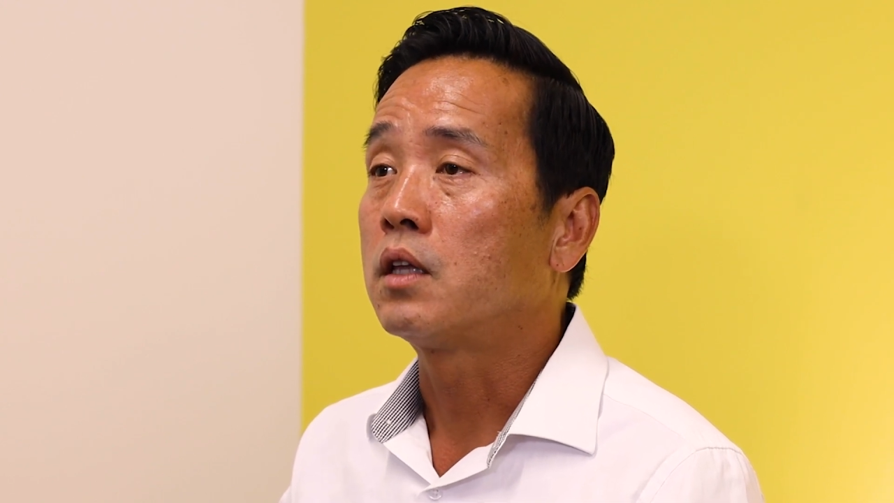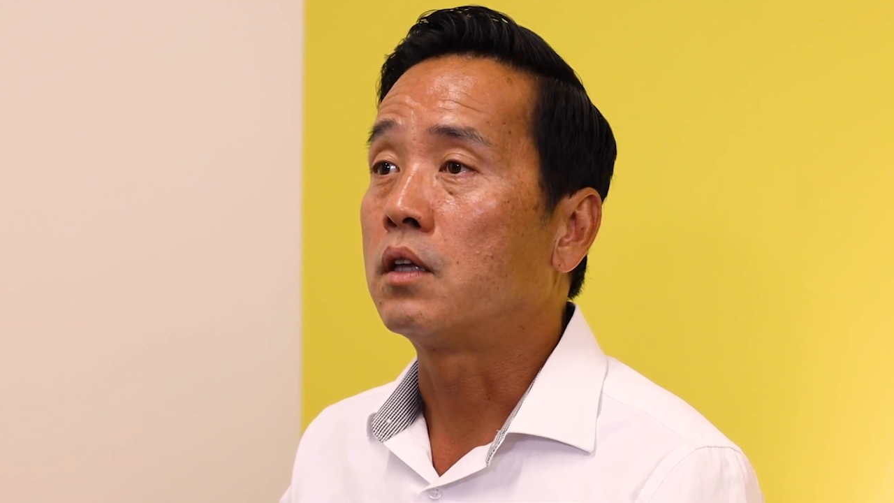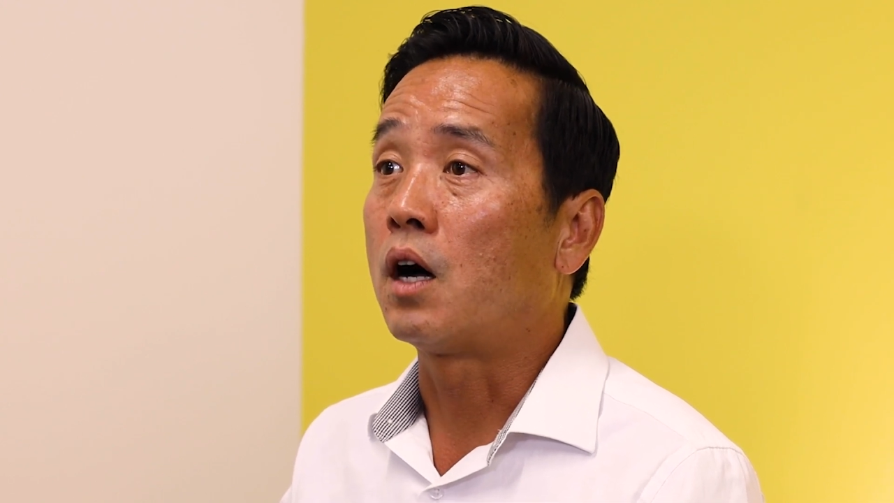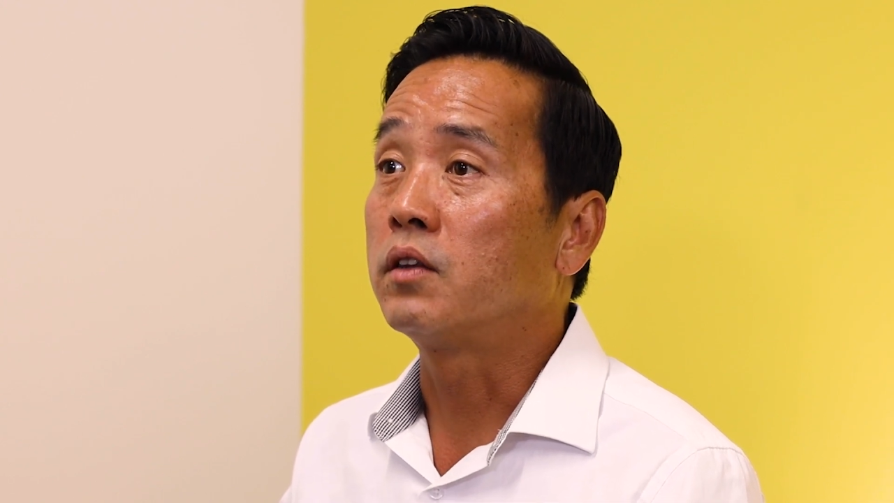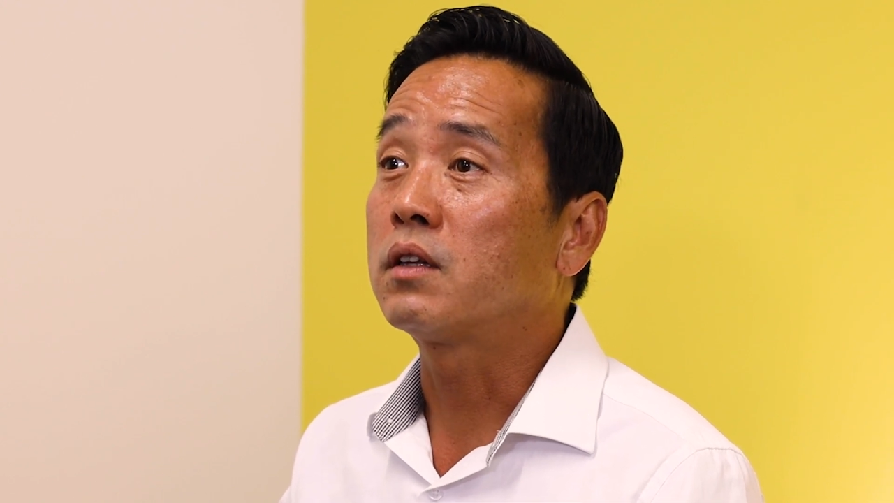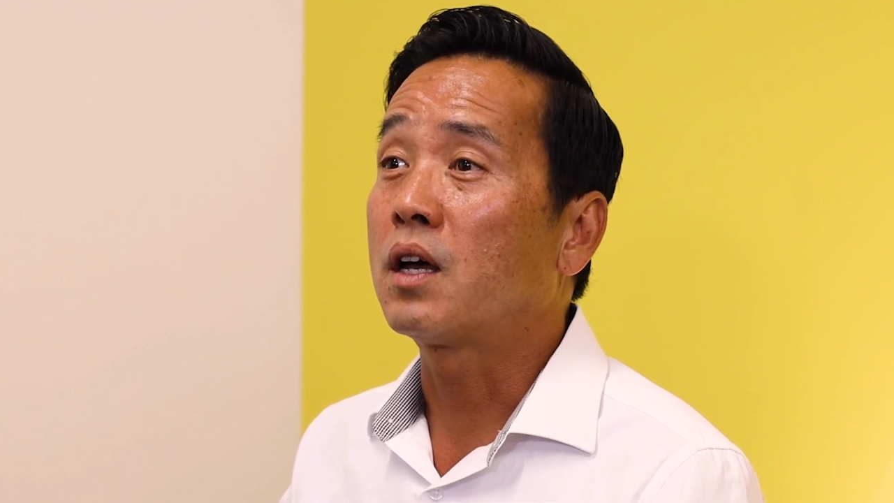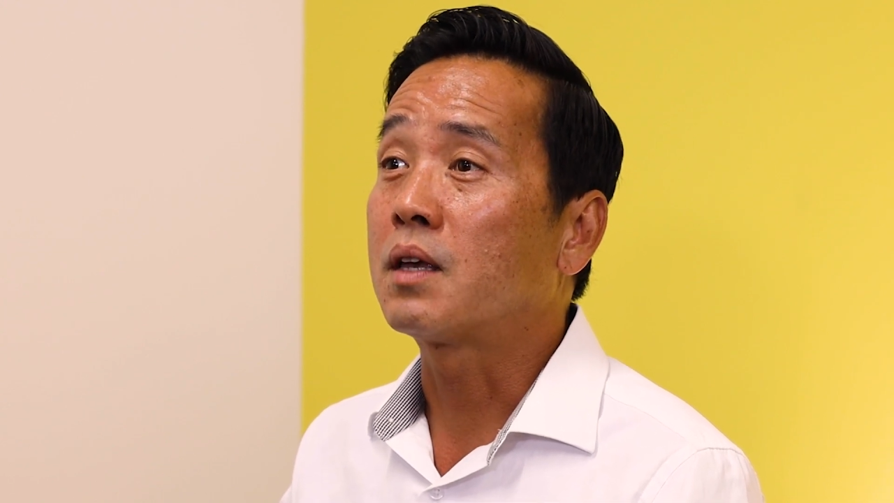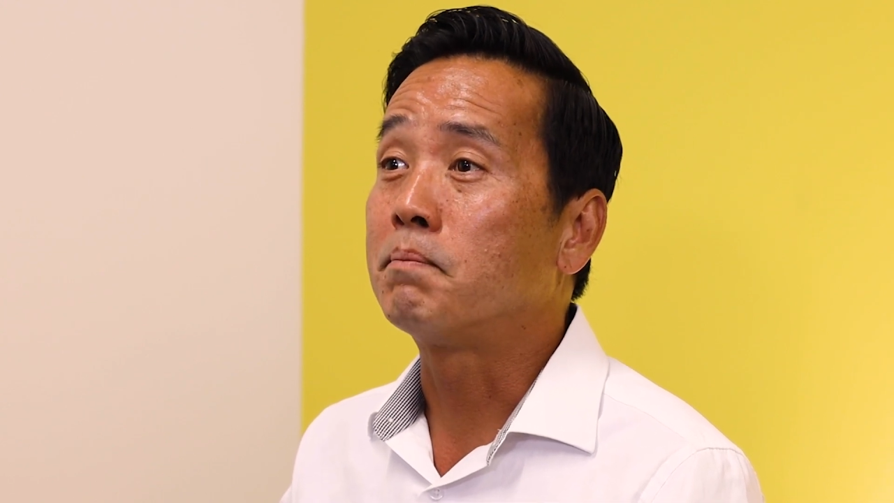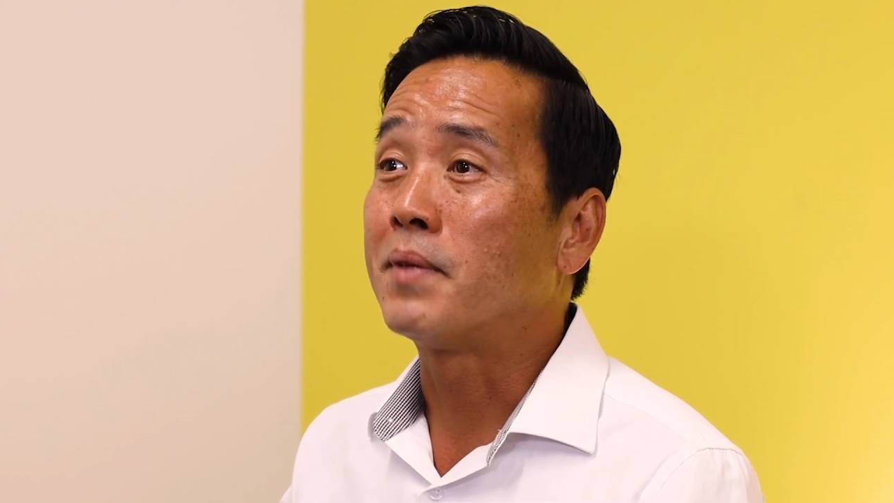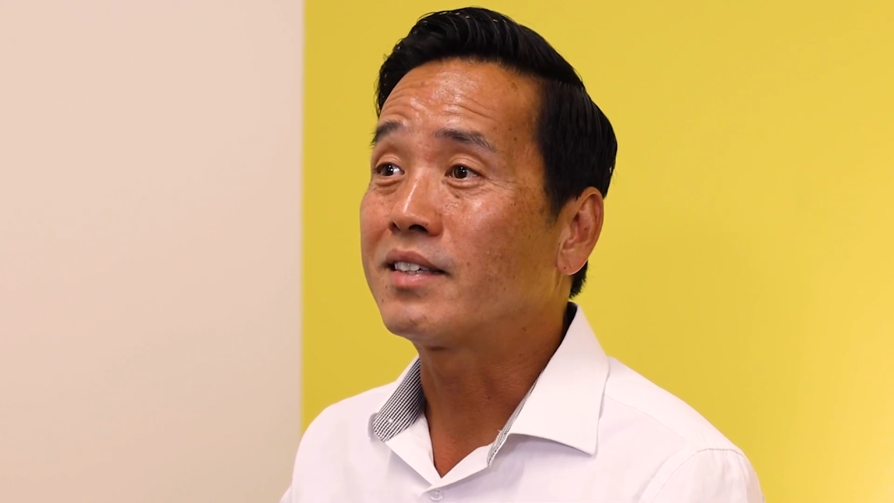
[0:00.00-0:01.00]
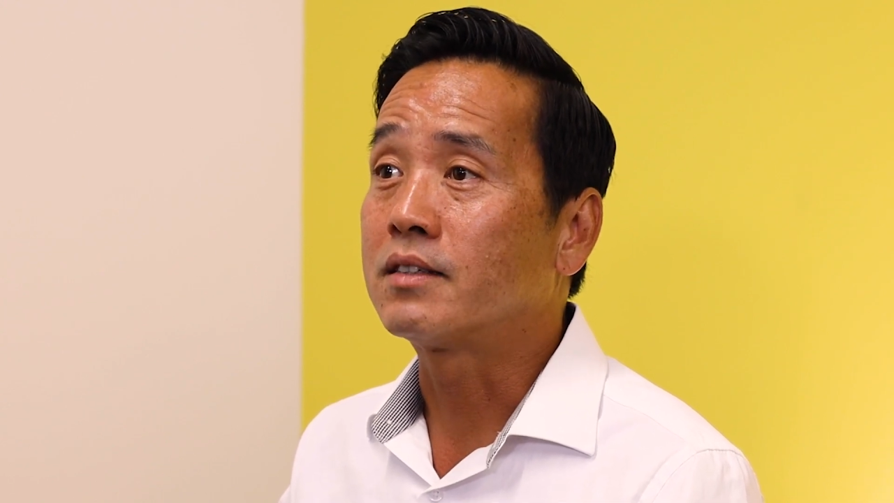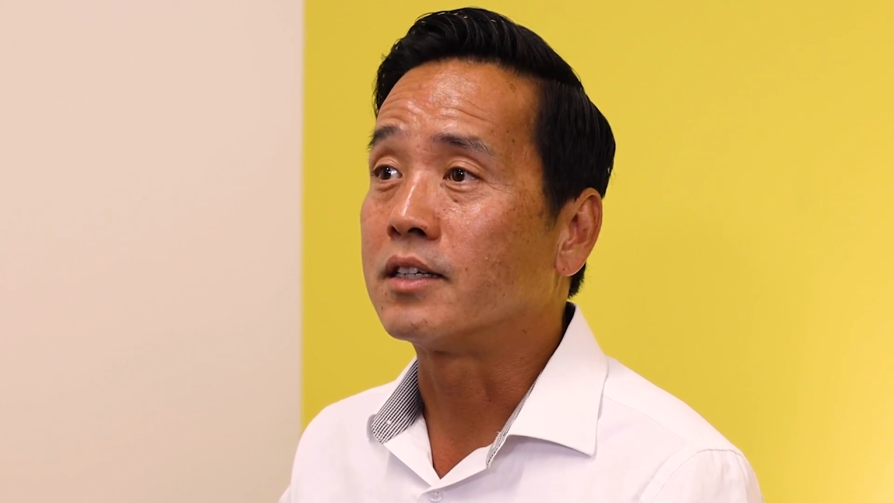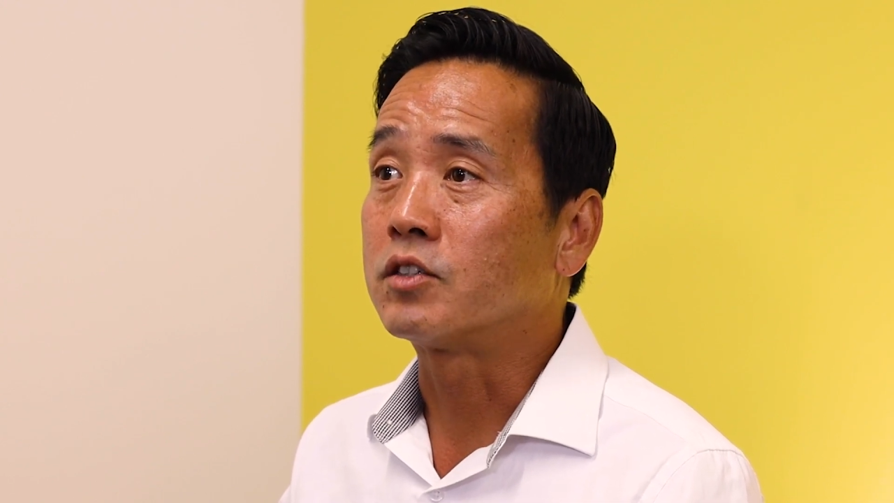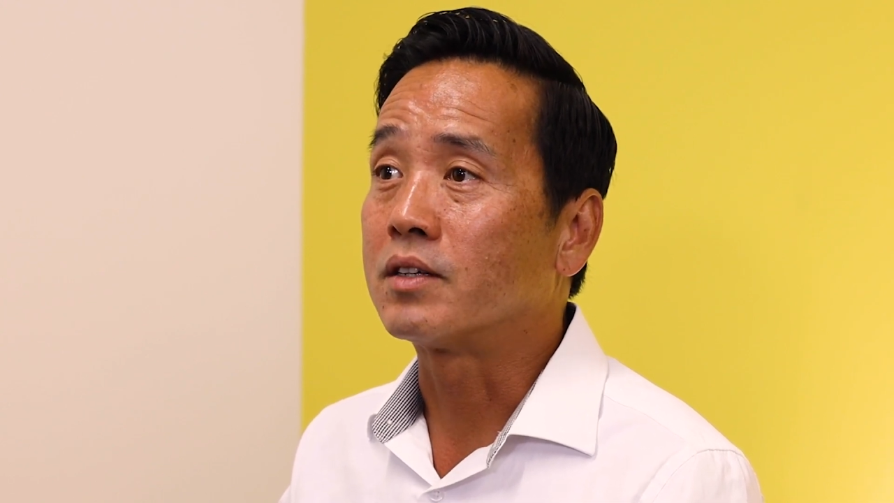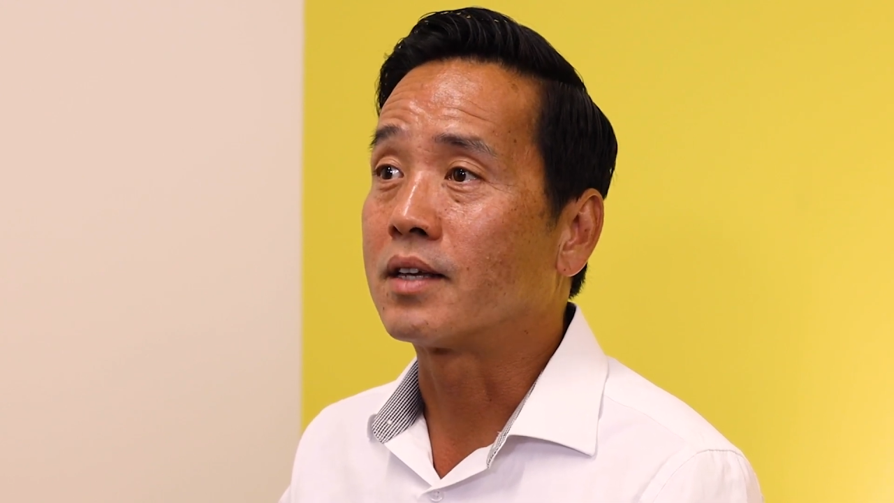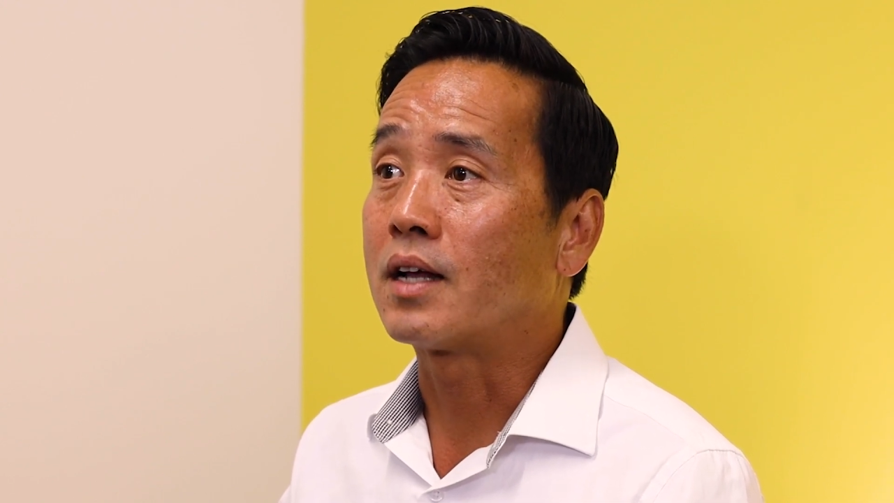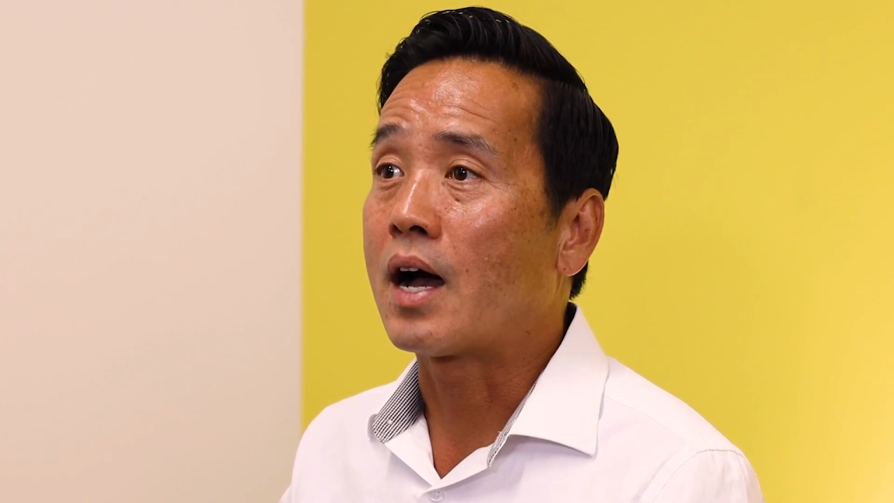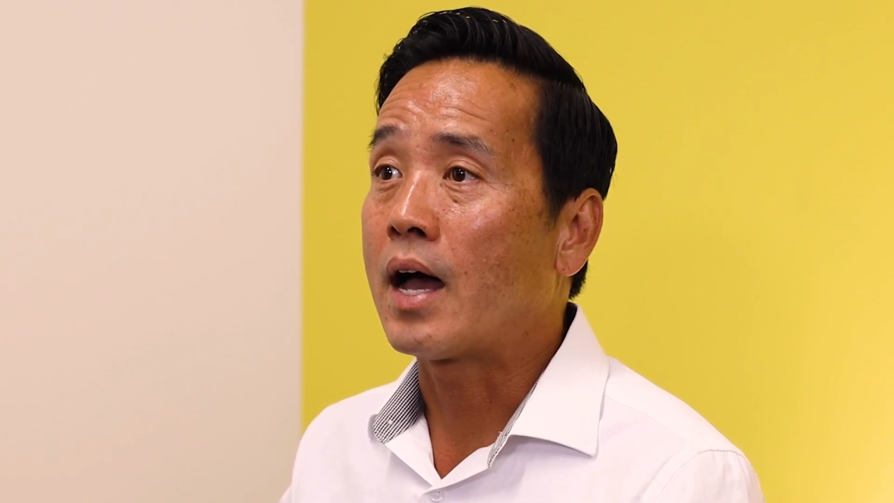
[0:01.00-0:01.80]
the underlying message is that